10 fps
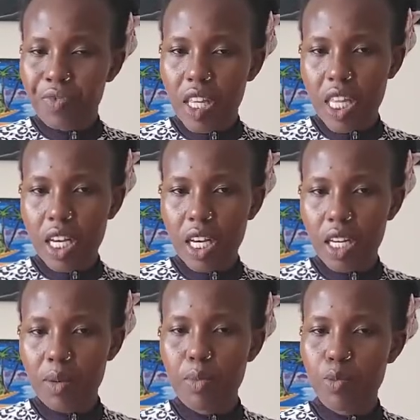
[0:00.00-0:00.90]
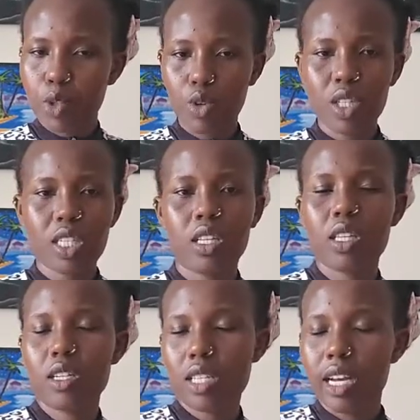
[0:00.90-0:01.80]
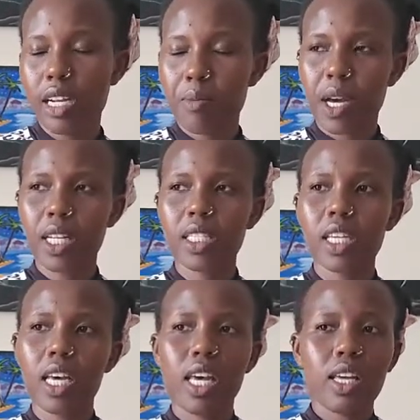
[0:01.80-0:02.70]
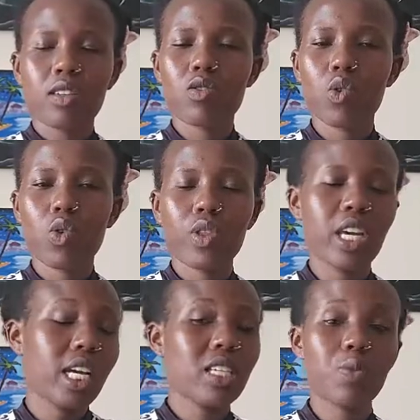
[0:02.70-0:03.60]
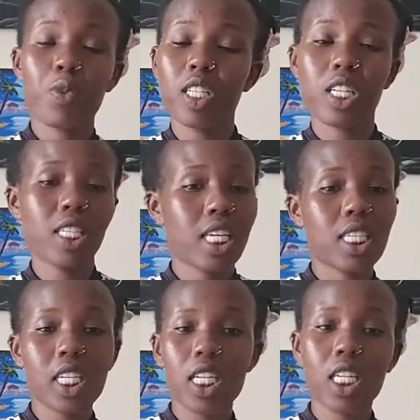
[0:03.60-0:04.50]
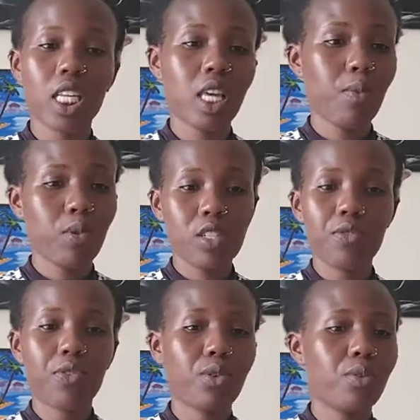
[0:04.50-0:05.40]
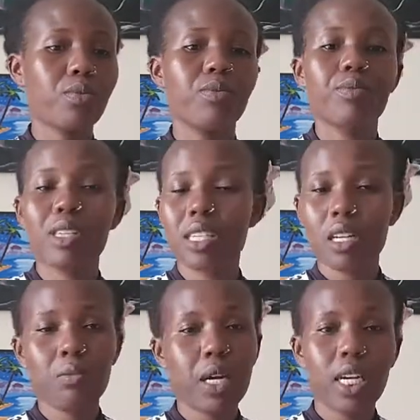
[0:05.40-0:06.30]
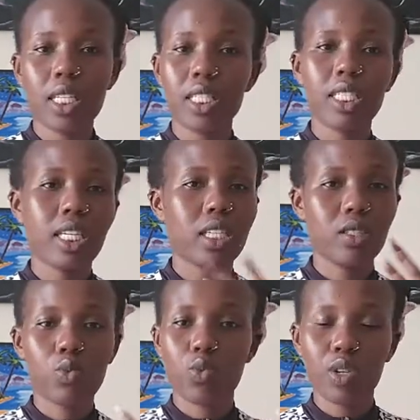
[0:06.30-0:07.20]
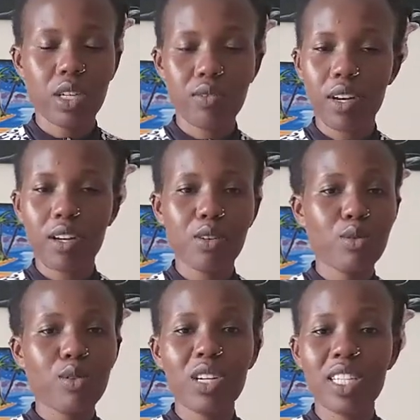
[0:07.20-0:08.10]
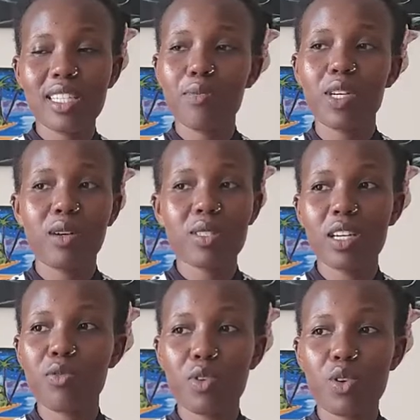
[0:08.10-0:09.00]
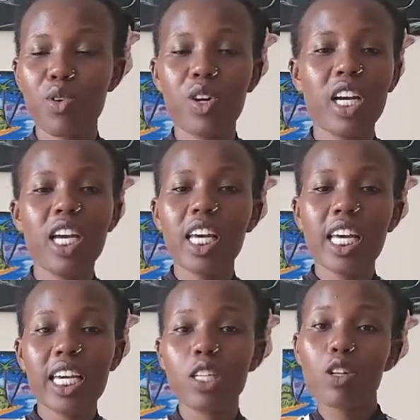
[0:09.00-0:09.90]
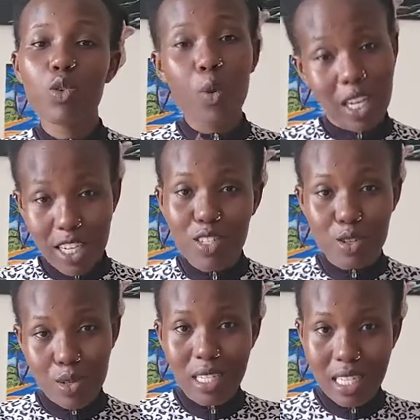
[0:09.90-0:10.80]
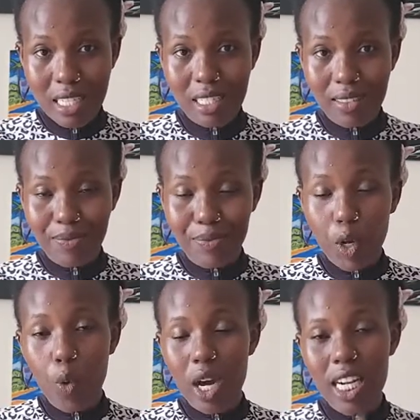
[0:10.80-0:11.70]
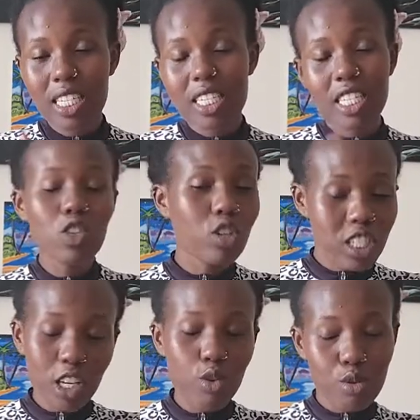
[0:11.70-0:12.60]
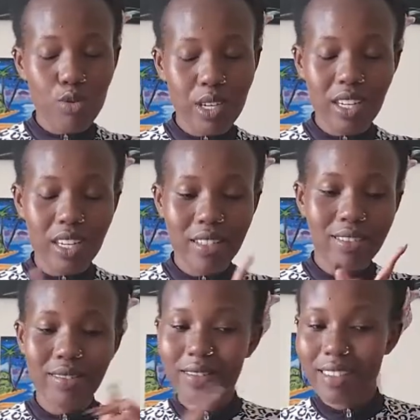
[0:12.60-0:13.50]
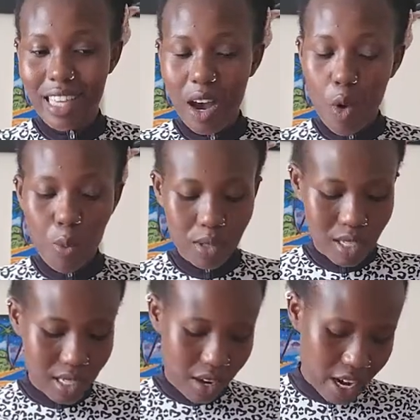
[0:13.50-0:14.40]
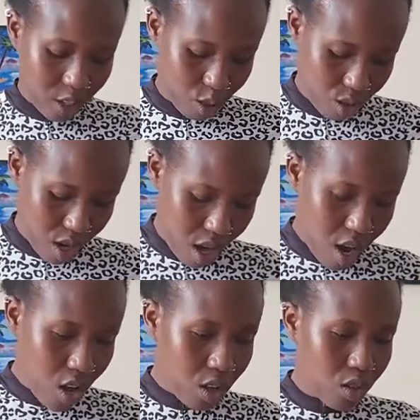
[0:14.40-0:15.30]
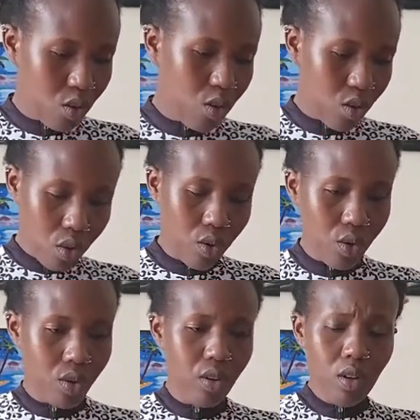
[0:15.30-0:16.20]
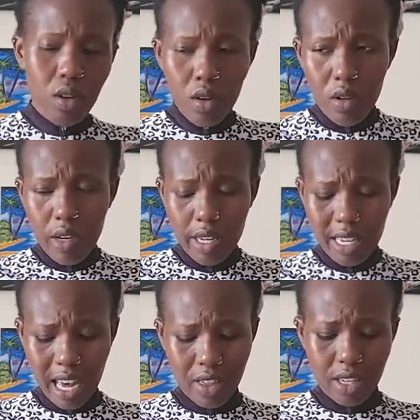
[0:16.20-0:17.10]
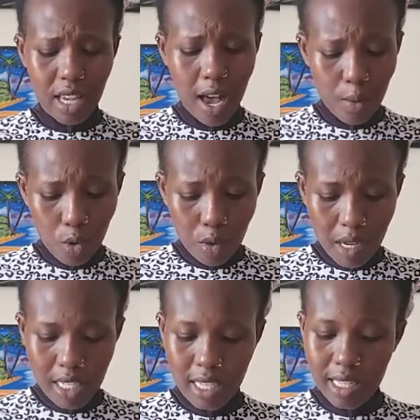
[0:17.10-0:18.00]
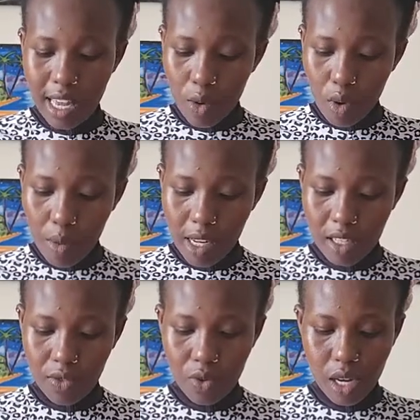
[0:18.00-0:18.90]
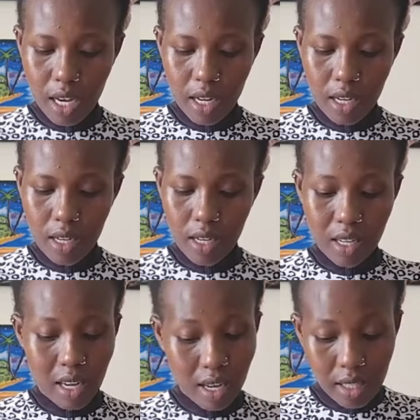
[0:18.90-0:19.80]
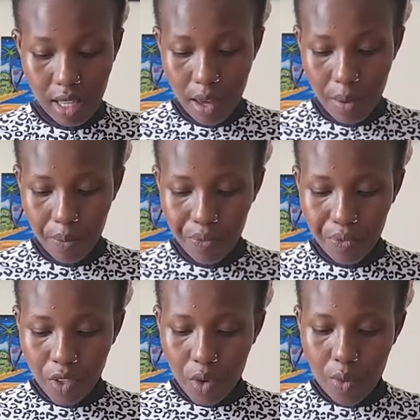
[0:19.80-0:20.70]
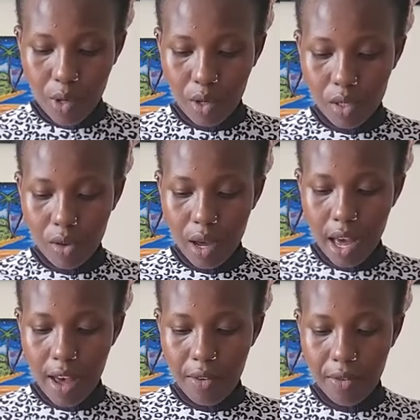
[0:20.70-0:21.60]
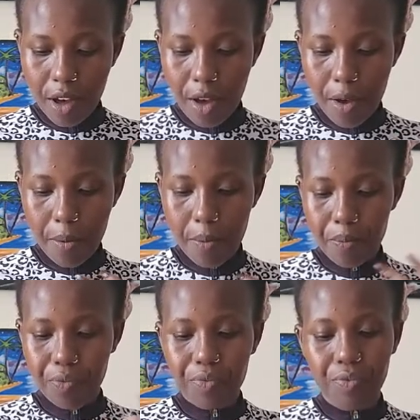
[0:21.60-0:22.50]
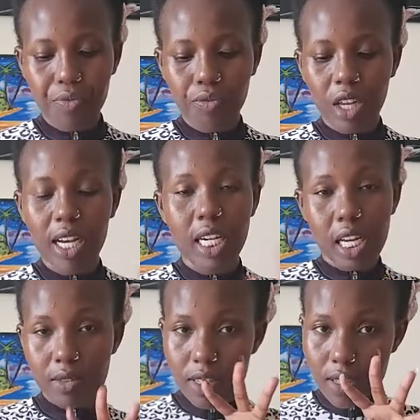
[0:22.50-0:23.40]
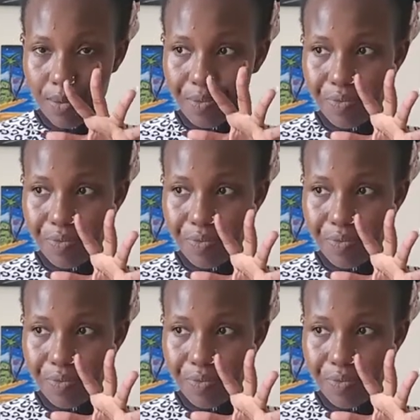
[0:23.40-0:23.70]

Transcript: bib shorts and the cycling pants, so they can just protect their skin and their body from sunburns and whatever. Because honestly, being outside for long, it will do wonders to your skin. Wonders in not the good way, in the opposite direction. So yeah, there's arm warmers, there's leg warmers if you can get them. We also have gloves.